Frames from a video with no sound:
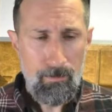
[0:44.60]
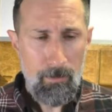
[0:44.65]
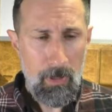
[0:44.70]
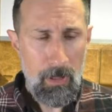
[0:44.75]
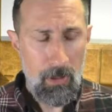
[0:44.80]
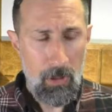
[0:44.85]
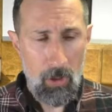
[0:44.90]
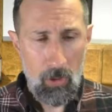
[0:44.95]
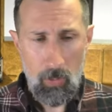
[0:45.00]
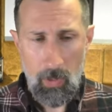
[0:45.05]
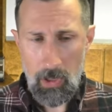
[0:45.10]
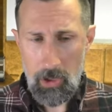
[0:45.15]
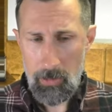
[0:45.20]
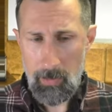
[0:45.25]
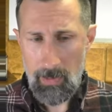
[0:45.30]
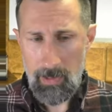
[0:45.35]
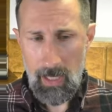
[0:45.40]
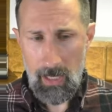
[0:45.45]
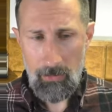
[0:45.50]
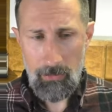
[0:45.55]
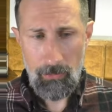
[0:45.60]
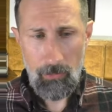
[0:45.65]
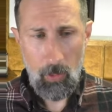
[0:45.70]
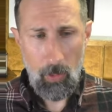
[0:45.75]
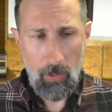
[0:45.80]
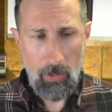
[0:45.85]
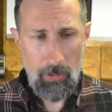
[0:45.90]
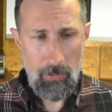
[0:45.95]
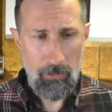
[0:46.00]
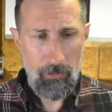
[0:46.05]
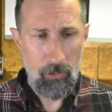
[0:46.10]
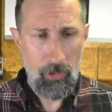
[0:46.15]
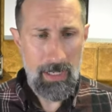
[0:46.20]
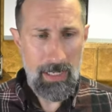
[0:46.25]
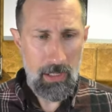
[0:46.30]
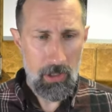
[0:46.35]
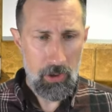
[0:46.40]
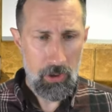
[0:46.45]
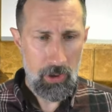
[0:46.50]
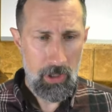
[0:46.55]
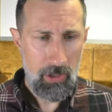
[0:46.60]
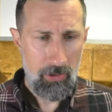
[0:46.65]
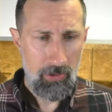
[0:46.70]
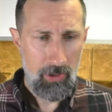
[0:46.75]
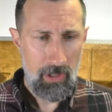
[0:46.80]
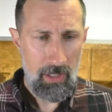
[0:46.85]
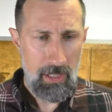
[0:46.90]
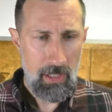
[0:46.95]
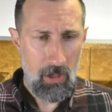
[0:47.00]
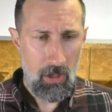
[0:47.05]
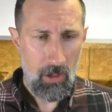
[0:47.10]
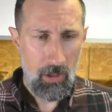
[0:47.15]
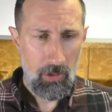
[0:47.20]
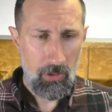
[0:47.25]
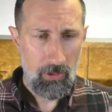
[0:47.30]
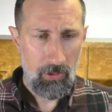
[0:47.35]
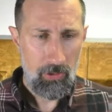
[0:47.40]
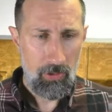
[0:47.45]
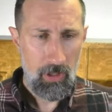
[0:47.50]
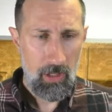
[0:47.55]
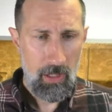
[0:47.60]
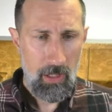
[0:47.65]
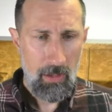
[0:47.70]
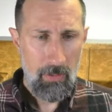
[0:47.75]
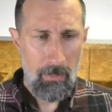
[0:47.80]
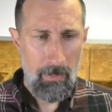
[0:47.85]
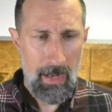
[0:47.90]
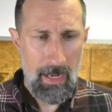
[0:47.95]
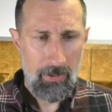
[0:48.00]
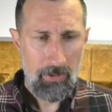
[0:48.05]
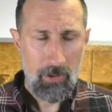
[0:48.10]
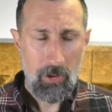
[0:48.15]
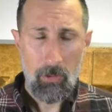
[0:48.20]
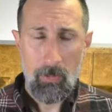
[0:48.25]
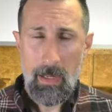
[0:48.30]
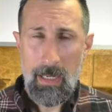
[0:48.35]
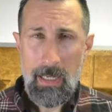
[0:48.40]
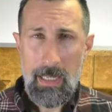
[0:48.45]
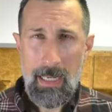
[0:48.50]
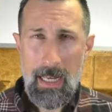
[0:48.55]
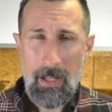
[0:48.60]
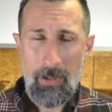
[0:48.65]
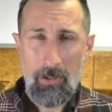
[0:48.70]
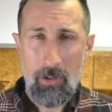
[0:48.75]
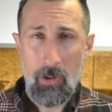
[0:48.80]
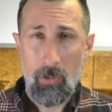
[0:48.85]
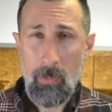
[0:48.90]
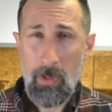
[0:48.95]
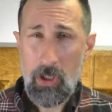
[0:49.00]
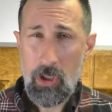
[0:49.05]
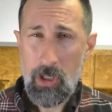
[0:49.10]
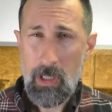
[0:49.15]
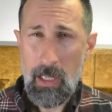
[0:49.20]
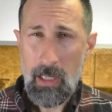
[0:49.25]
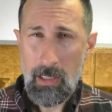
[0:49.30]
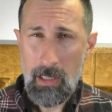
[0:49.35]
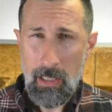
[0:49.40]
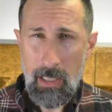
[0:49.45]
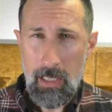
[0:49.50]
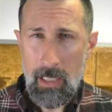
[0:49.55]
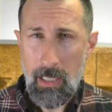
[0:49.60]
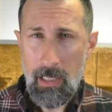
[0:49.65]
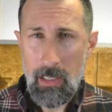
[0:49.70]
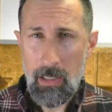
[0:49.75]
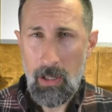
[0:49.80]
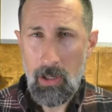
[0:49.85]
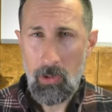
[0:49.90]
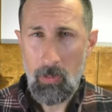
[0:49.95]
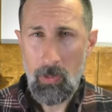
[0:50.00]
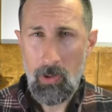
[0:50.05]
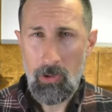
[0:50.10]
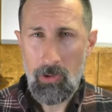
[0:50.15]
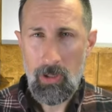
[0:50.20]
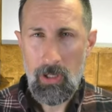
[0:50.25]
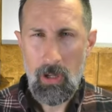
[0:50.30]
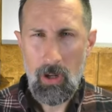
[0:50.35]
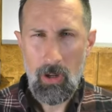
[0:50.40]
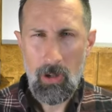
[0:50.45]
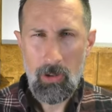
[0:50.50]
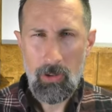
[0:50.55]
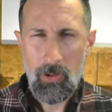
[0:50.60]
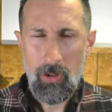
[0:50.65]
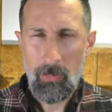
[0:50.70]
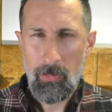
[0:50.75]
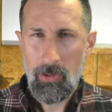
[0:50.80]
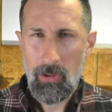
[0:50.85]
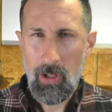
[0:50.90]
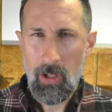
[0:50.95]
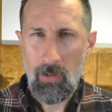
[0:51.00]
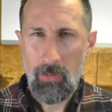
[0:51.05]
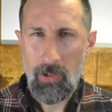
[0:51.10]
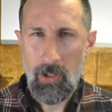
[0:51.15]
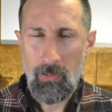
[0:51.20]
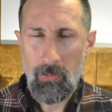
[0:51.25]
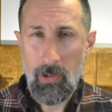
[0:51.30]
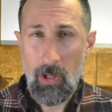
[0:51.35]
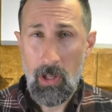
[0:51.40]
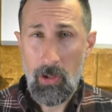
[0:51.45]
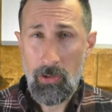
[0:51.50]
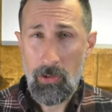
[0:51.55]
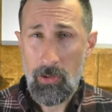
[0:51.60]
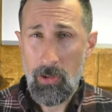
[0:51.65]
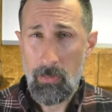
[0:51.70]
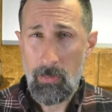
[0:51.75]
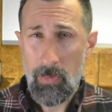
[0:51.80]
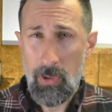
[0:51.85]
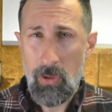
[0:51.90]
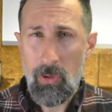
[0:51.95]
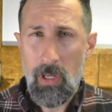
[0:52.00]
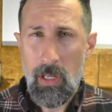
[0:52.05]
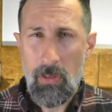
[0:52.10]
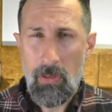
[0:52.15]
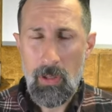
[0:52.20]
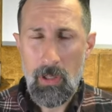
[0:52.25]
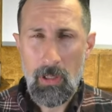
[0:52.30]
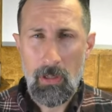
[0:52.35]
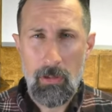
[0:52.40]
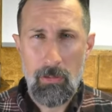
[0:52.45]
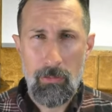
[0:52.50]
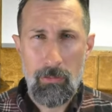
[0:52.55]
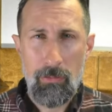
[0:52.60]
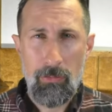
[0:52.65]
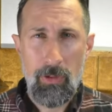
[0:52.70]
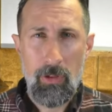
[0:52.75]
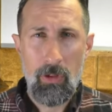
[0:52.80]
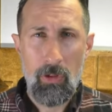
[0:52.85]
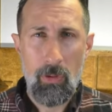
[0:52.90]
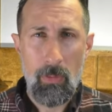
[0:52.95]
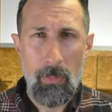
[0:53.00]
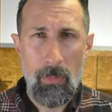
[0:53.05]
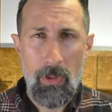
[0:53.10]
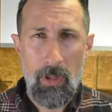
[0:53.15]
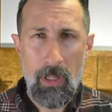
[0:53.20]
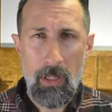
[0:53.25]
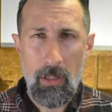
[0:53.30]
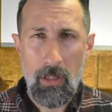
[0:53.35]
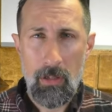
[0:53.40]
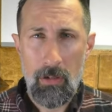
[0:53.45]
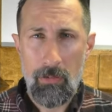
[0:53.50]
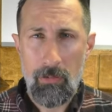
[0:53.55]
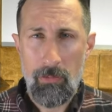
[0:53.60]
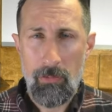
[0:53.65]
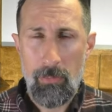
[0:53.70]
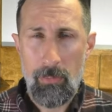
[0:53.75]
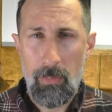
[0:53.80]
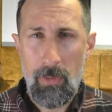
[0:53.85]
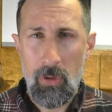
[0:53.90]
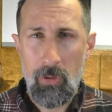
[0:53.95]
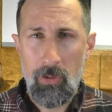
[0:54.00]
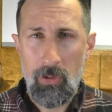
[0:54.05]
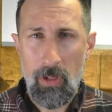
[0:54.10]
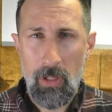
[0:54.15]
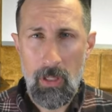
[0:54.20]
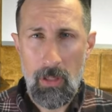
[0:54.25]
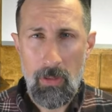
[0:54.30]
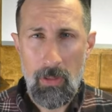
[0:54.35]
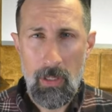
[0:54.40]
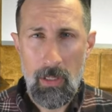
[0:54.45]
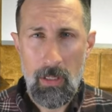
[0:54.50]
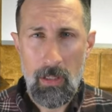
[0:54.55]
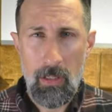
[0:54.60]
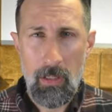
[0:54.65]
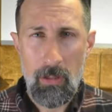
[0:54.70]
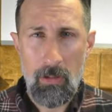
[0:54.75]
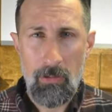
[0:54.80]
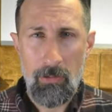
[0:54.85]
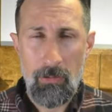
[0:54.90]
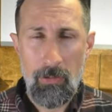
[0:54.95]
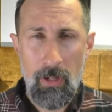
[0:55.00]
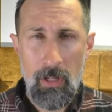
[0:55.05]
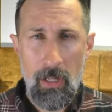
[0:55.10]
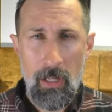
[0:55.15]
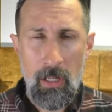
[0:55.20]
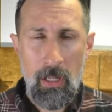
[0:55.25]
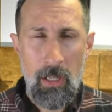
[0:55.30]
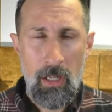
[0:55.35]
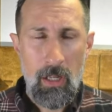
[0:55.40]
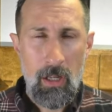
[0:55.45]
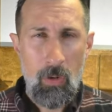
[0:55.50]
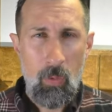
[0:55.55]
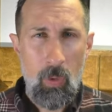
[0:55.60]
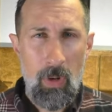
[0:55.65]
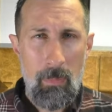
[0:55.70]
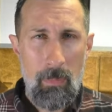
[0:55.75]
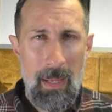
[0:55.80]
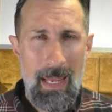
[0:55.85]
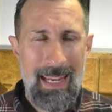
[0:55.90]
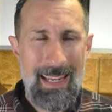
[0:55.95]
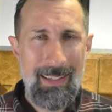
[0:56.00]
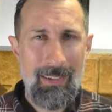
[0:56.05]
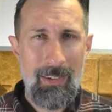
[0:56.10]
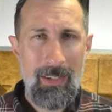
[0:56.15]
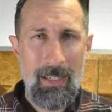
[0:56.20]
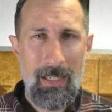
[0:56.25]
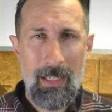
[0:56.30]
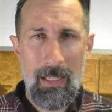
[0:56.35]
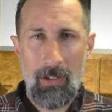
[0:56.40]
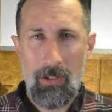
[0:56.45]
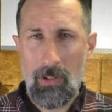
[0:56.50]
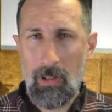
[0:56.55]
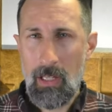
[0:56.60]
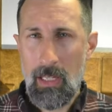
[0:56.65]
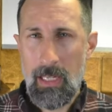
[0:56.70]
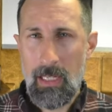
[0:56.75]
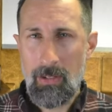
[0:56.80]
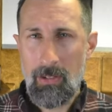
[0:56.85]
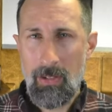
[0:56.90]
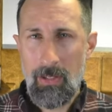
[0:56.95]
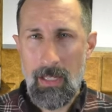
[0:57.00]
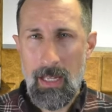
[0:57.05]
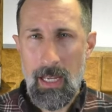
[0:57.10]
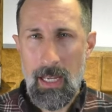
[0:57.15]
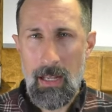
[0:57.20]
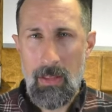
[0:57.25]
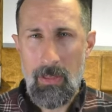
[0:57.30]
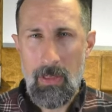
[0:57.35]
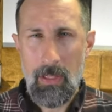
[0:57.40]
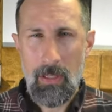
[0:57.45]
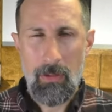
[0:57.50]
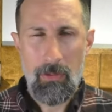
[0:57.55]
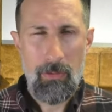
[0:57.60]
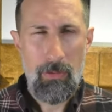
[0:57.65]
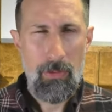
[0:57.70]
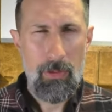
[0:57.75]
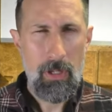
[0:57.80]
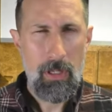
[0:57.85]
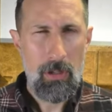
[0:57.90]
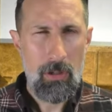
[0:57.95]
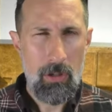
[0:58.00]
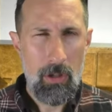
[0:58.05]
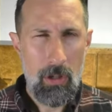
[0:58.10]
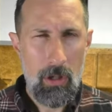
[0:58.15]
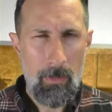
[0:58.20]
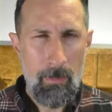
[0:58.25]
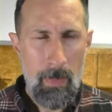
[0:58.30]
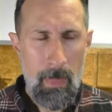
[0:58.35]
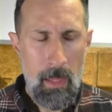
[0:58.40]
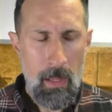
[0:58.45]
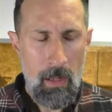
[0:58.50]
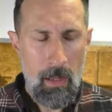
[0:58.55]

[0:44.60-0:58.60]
No question about that. Fourth, freakishness in the arts, masquerading as originality. In other words, the arts themselves have lost their beauty. Think of film, think of music, think of what painting is like today, think of theater.